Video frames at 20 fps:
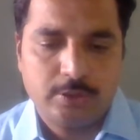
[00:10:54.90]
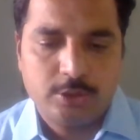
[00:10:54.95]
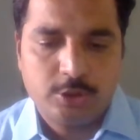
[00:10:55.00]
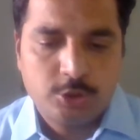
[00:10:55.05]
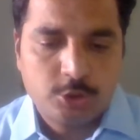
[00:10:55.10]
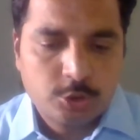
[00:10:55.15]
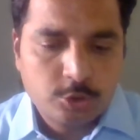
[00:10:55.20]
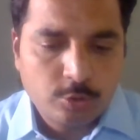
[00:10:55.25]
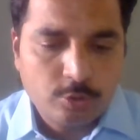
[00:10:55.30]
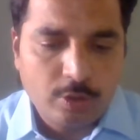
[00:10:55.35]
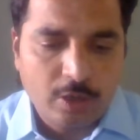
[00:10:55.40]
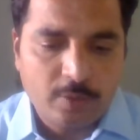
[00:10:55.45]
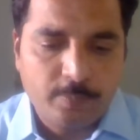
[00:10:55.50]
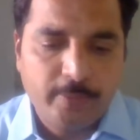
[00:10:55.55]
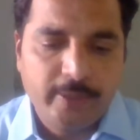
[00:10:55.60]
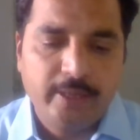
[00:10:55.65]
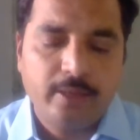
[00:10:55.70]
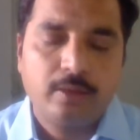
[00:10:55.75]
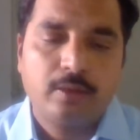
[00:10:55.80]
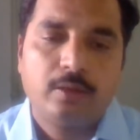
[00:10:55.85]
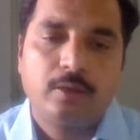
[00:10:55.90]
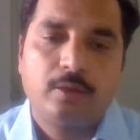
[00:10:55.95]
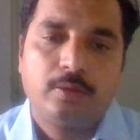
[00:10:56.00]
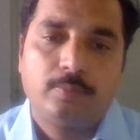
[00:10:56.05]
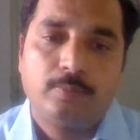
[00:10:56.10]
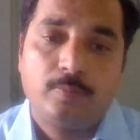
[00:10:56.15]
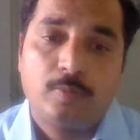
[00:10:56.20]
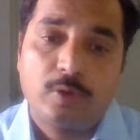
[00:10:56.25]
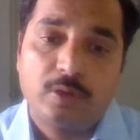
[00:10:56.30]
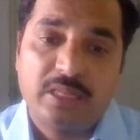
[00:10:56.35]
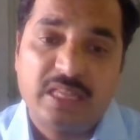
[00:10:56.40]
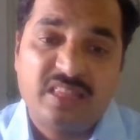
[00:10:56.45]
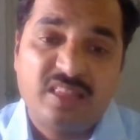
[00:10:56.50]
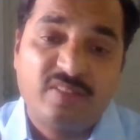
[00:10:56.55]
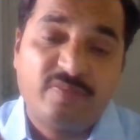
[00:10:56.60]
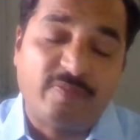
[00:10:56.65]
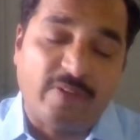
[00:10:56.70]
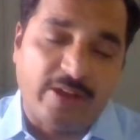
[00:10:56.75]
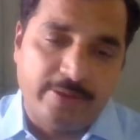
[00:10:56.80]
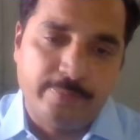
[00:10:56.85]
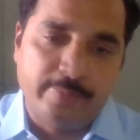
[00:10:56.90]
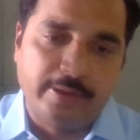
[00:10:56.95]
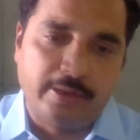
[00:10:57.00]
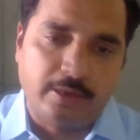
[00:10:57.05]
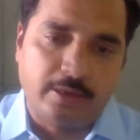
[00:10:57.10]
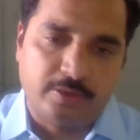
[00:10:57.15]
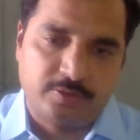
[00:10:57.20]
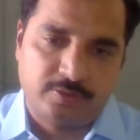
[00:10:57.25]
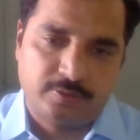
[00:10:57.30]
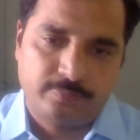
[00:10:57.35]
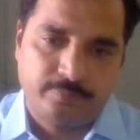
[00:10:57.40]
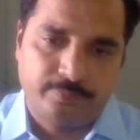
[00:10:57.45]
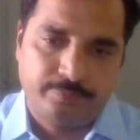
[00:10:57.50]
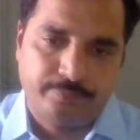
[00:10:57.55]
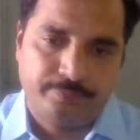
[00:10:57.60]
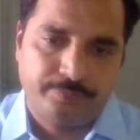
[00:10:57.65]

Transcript: should not be more than the 5 meters.